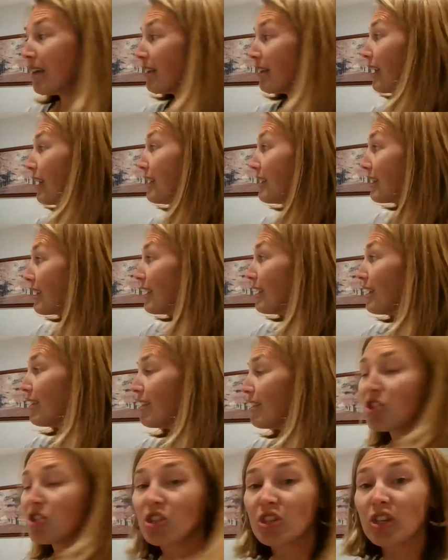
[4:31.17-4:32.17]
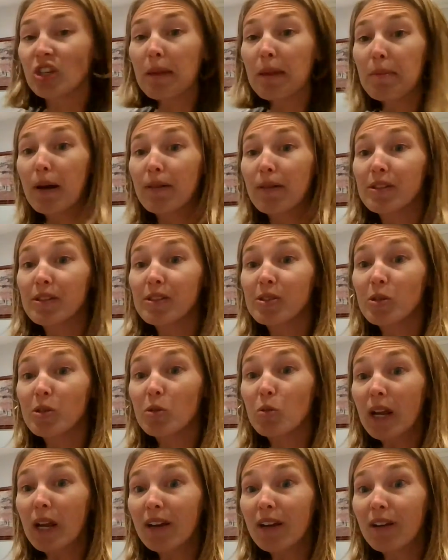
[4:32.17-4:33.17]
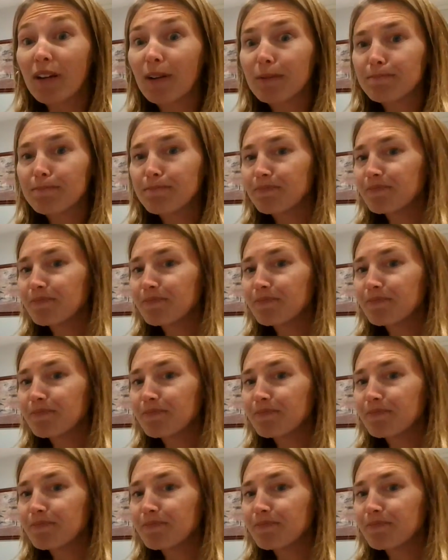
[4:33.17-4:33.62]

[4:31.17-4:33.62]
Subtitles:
that is in the shape of a square.